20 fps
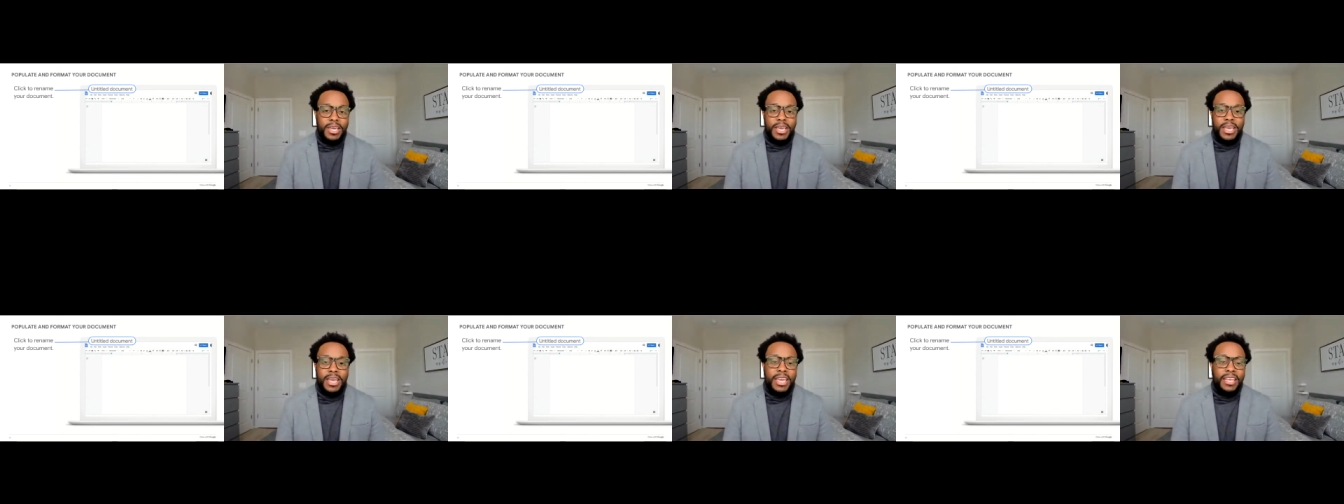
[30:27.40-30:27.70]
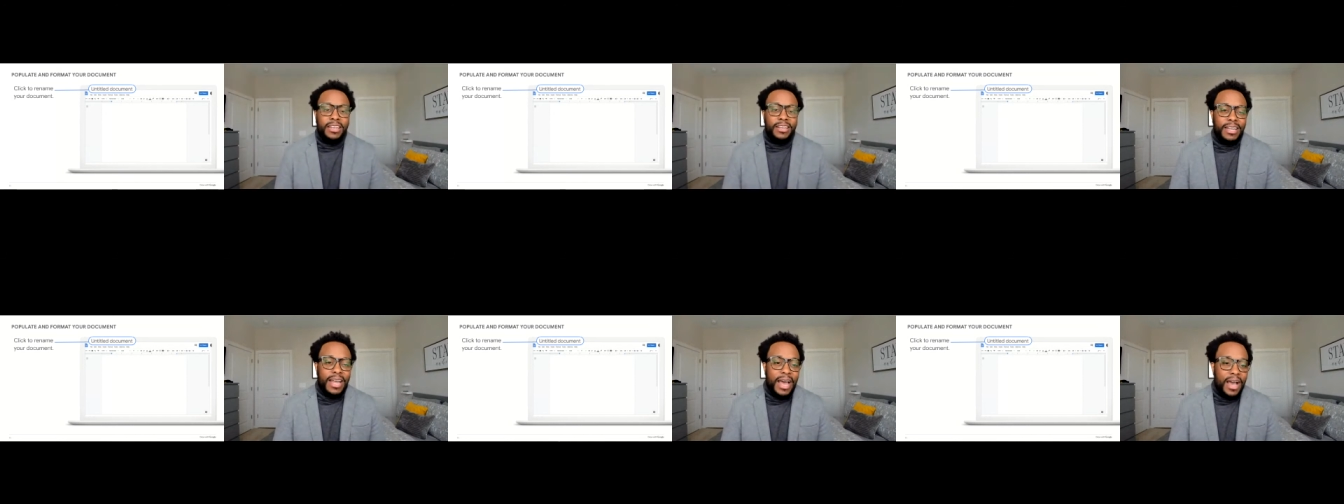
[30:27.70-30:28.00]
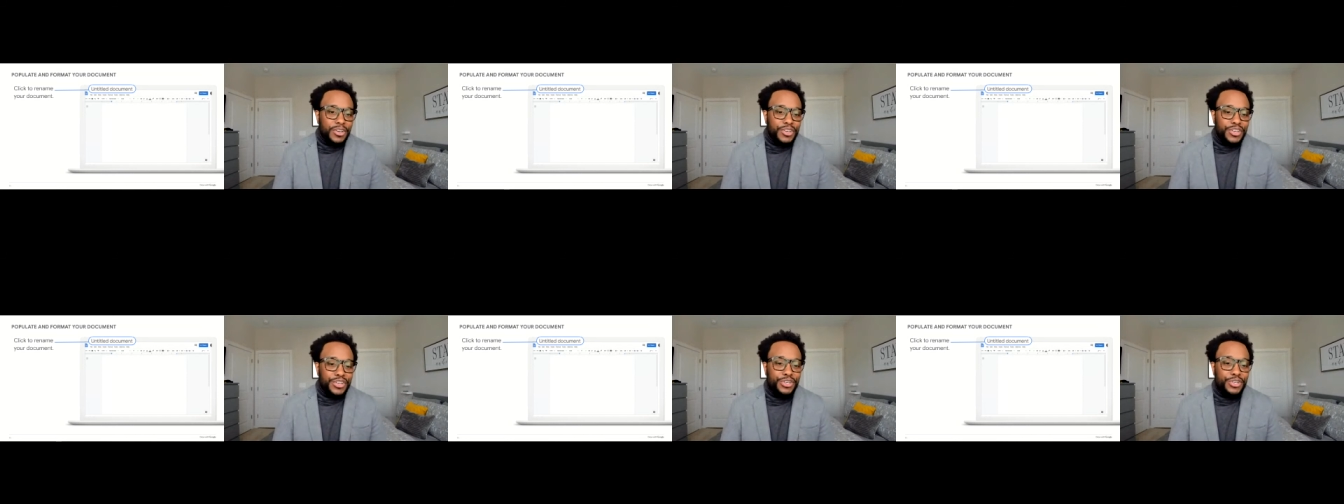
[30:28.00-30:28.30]
It
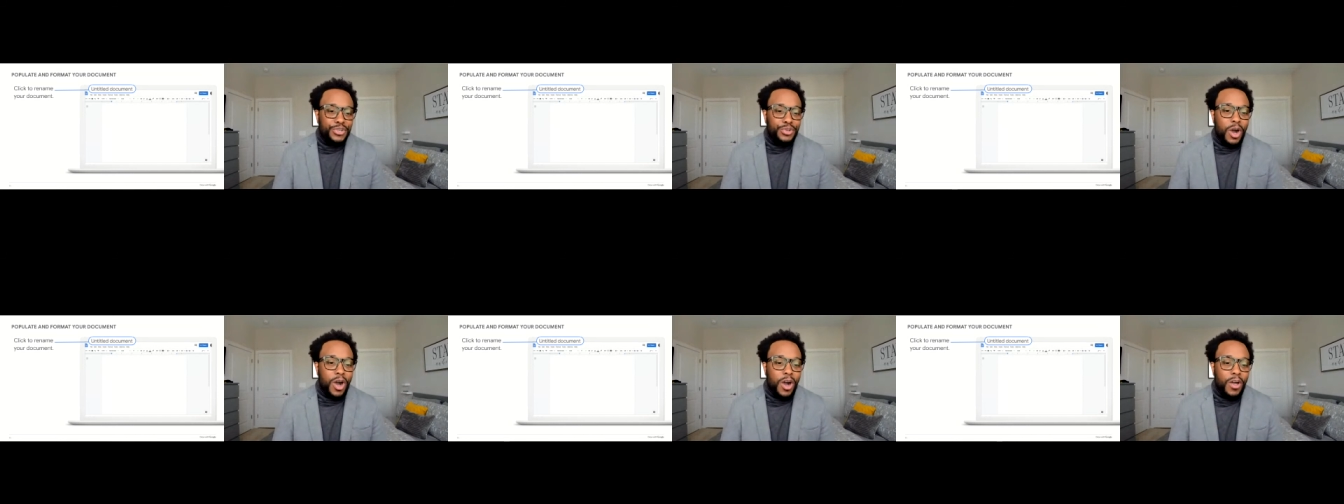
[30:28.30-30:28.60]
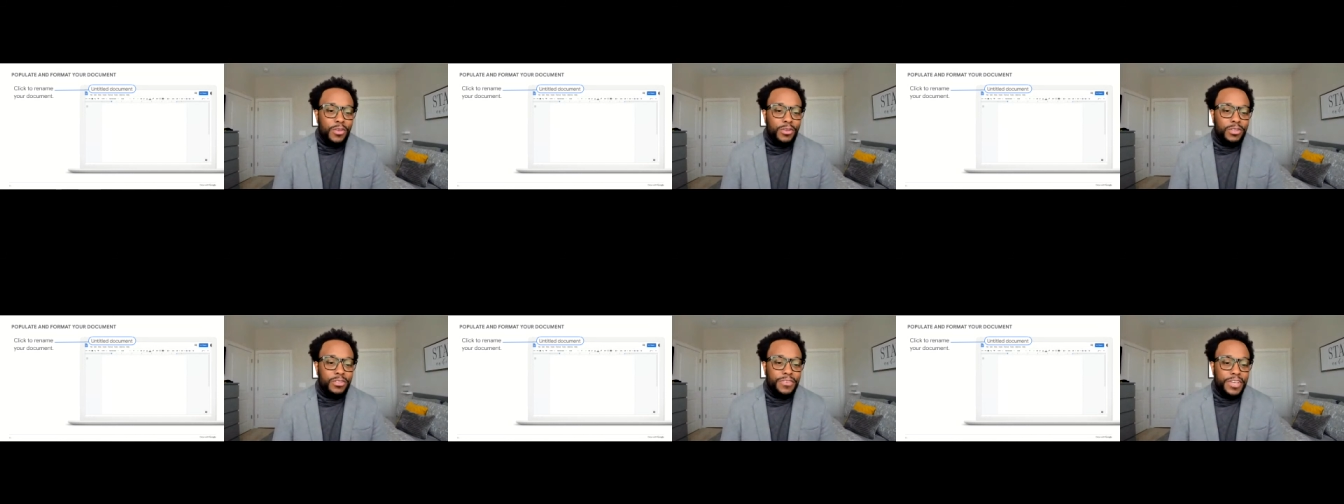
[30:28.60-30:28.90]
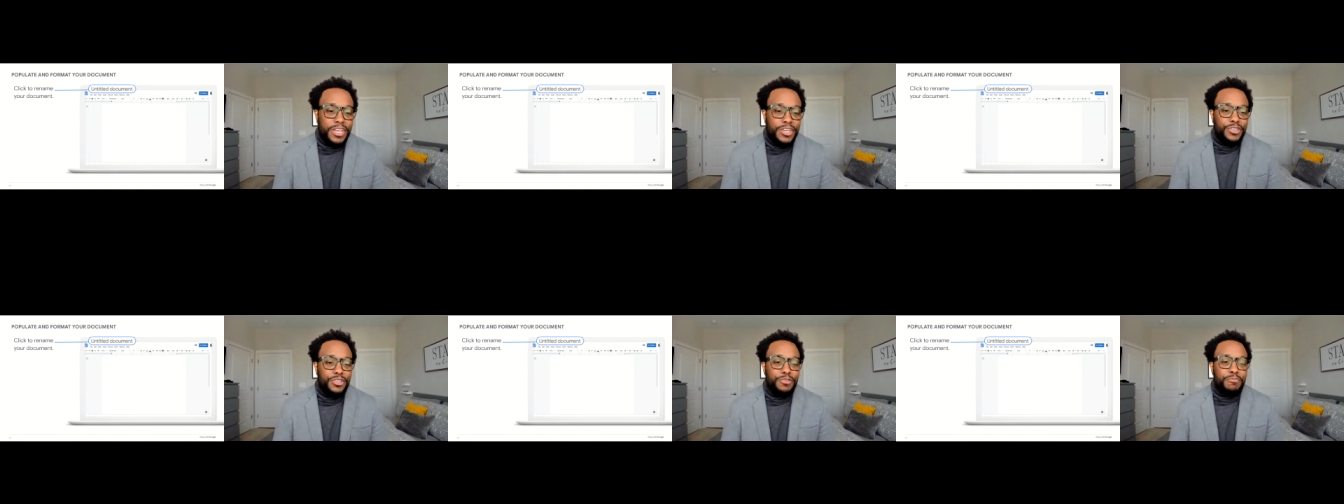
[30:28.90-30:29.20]
allows you to do all those
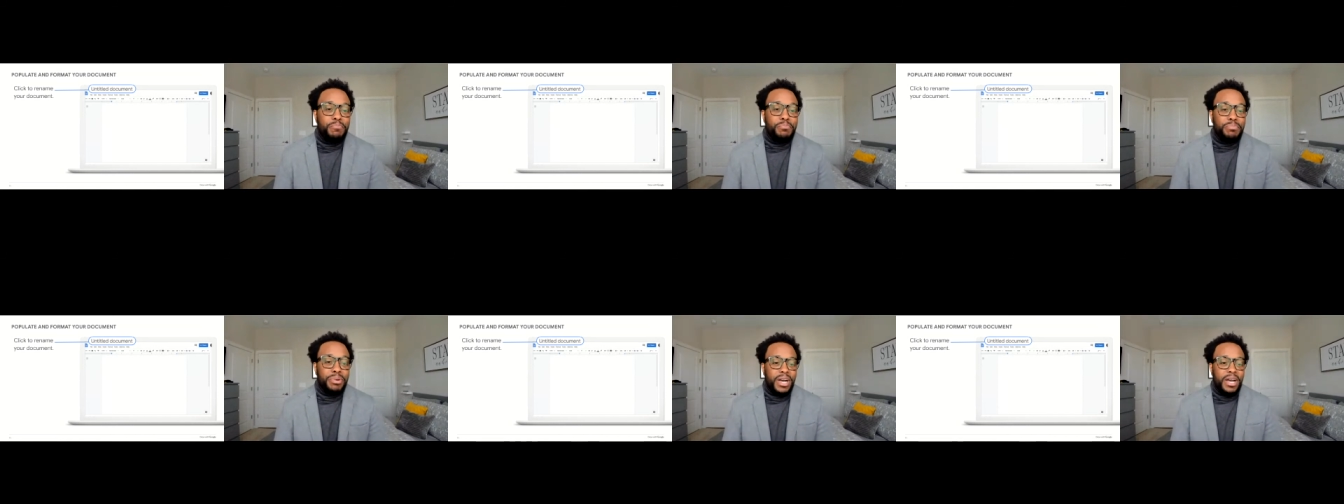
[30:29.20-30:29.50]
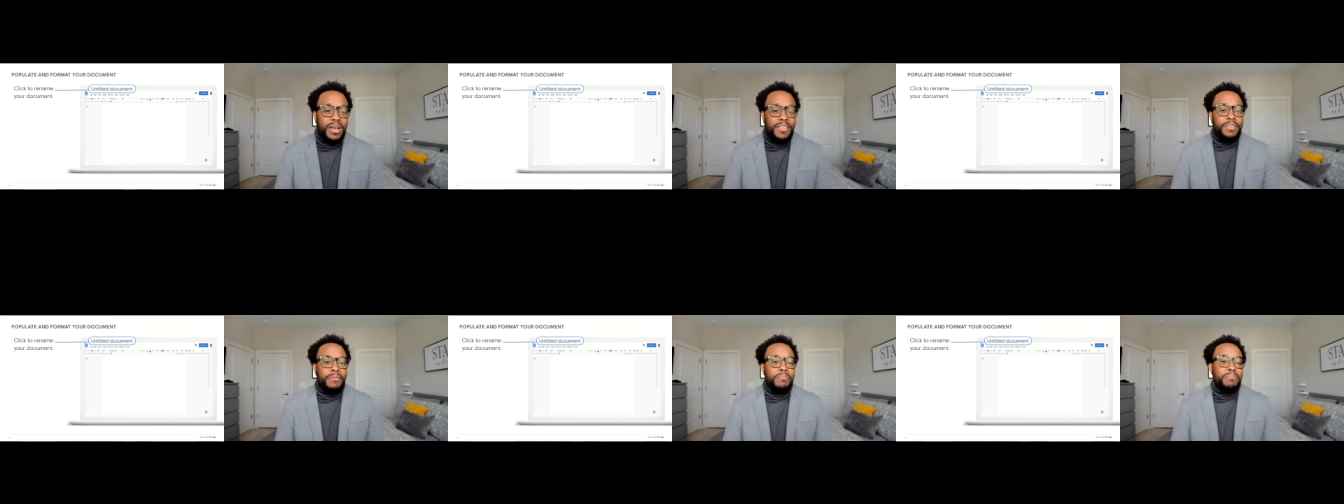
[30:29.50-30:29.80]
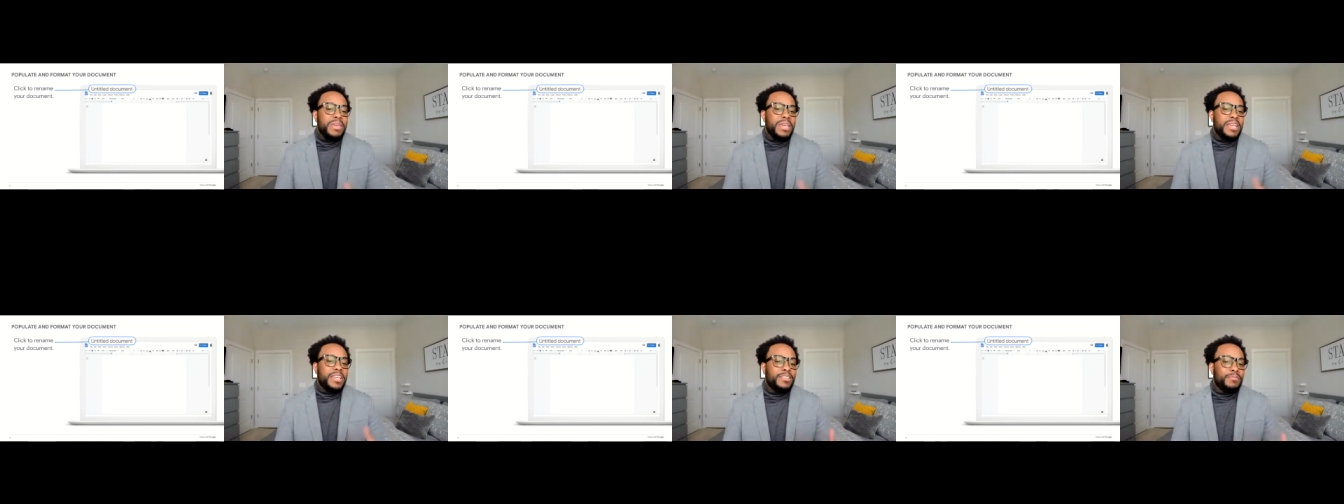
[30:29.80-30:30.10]
features. But the
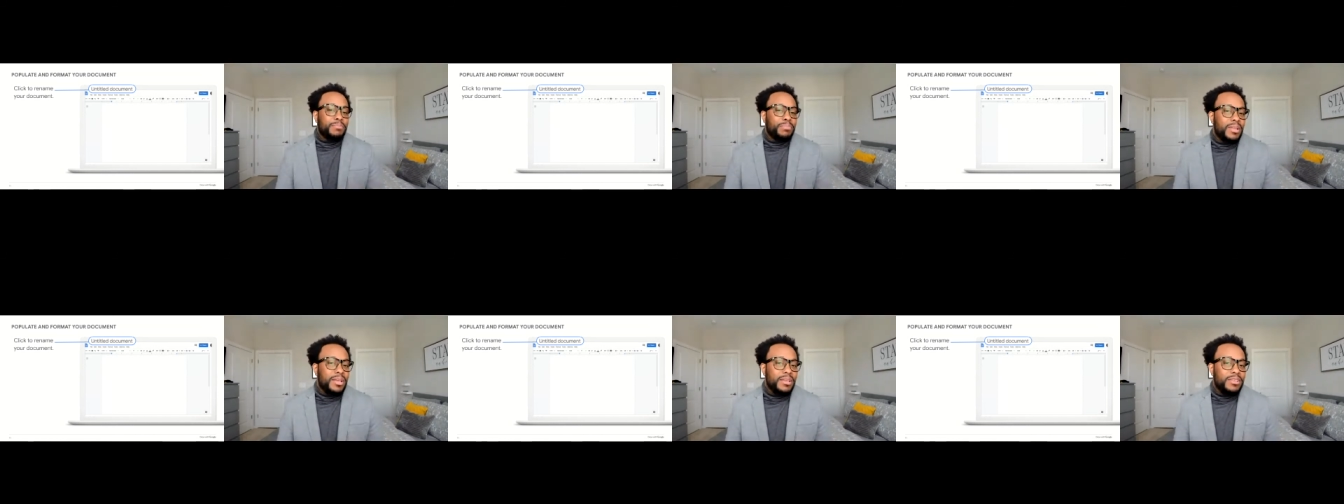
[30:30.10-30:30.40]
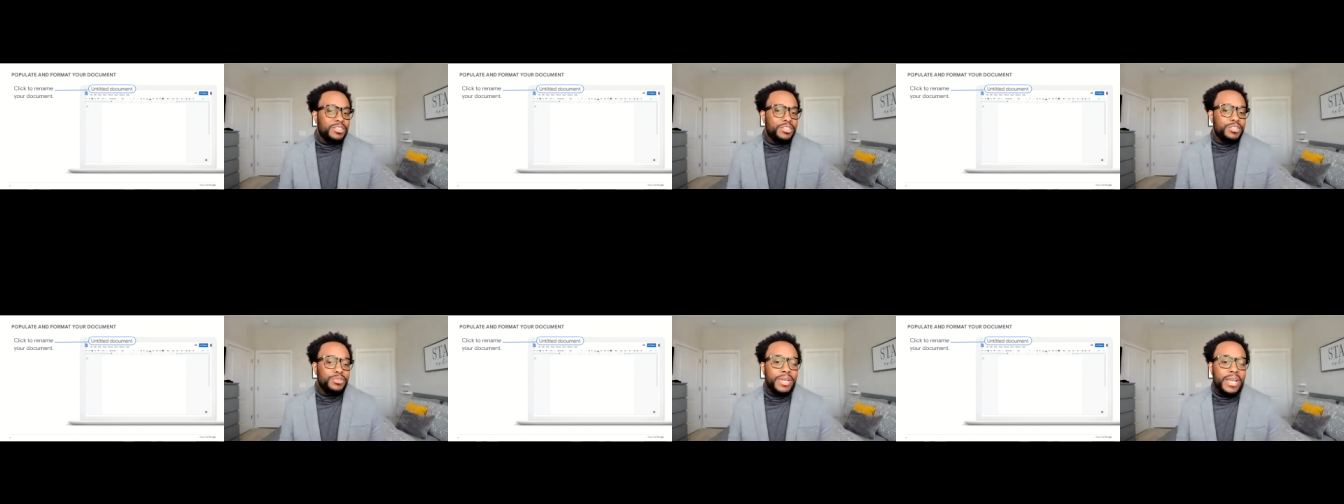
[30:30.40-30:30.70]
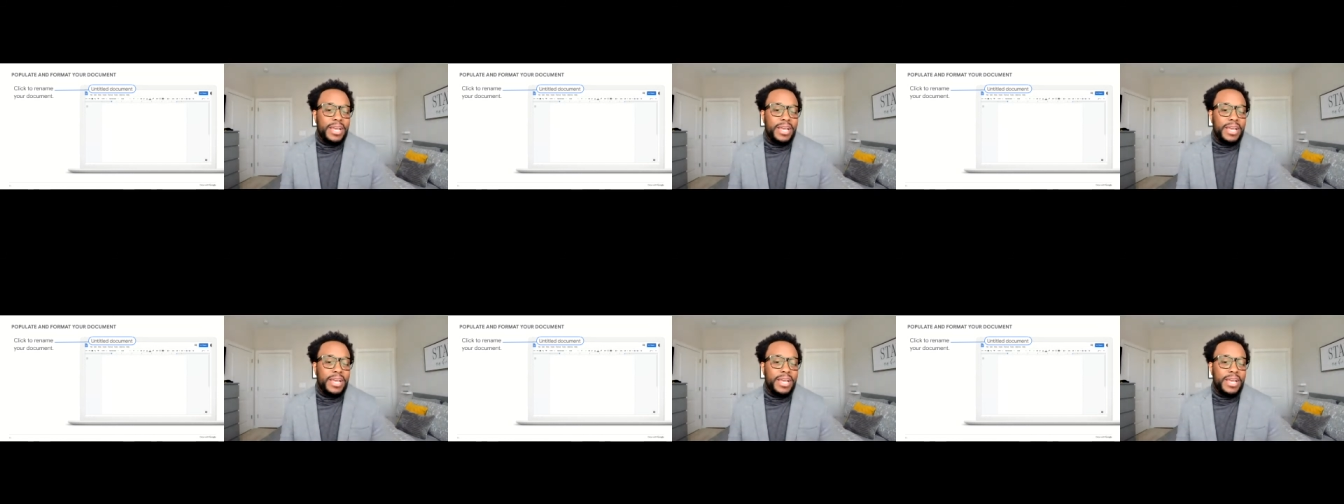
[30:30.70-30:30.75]
biggest plus to it,